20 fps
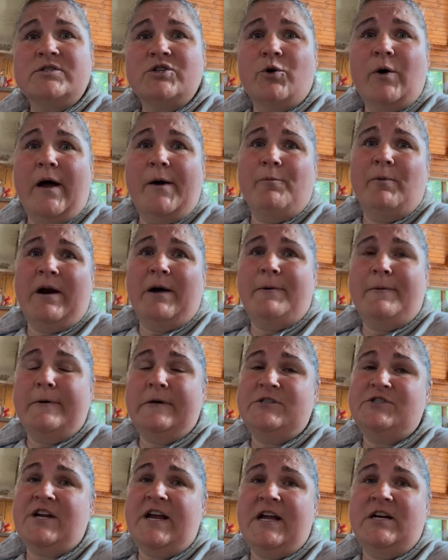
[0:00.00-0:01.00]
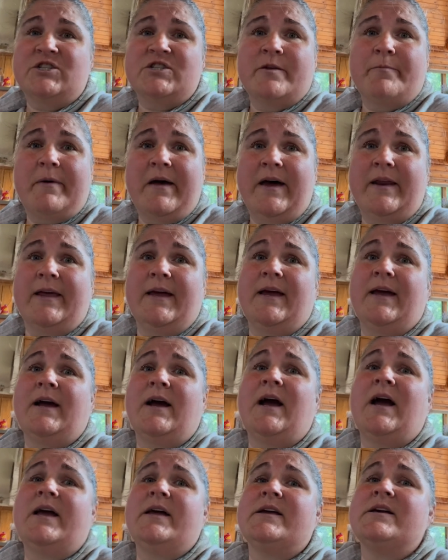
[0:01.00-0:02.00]
So I, when I want to change the bedding,
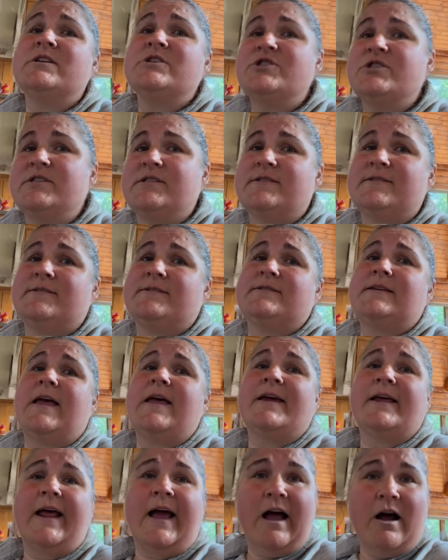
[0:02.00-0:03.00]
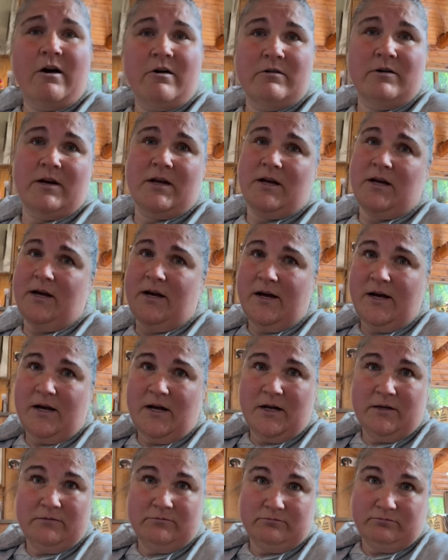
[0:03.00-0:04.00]
I can just take it out
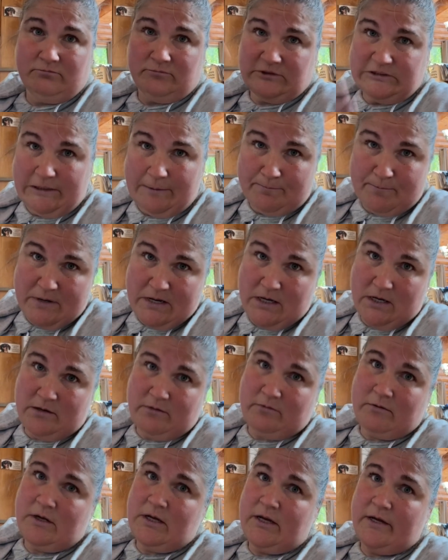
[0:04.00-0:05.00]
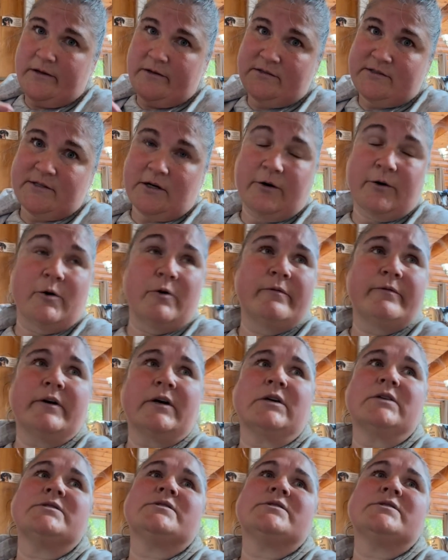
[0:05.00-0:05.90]
and dump it and start over.